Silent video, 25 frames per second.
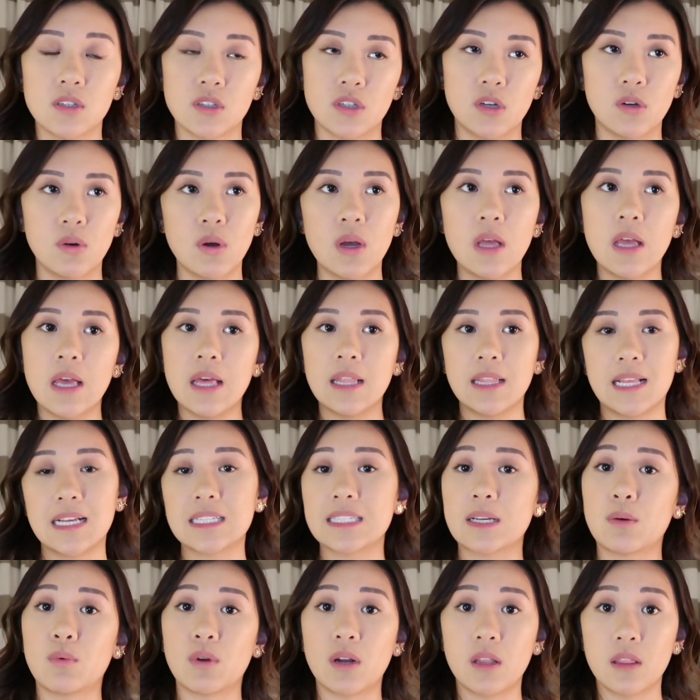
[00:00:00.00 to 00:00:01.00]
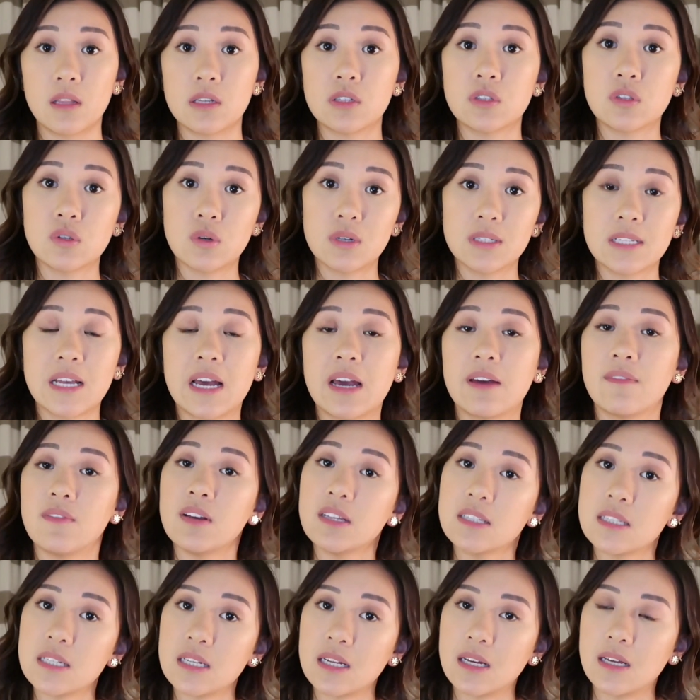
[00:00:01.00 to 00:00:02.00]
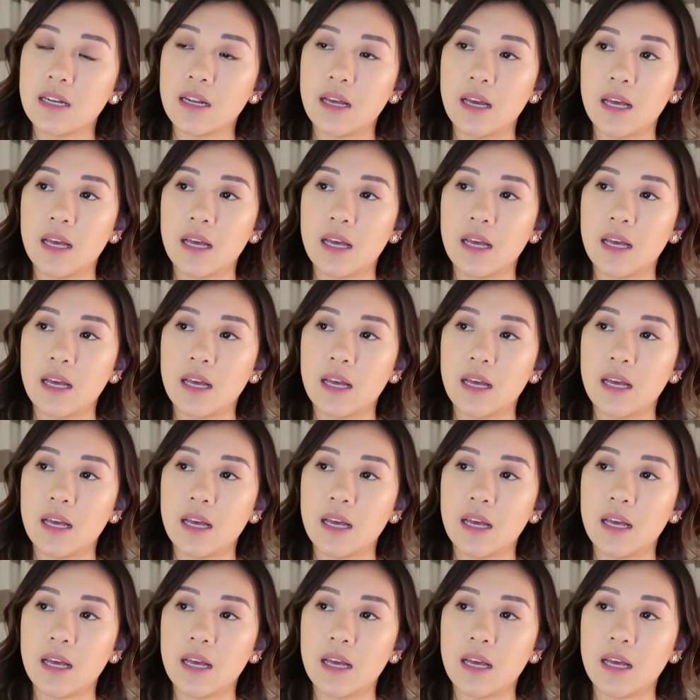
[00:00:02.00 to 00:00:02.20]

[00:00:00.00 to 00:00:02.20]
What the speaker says: so that's like one of the stores I visited,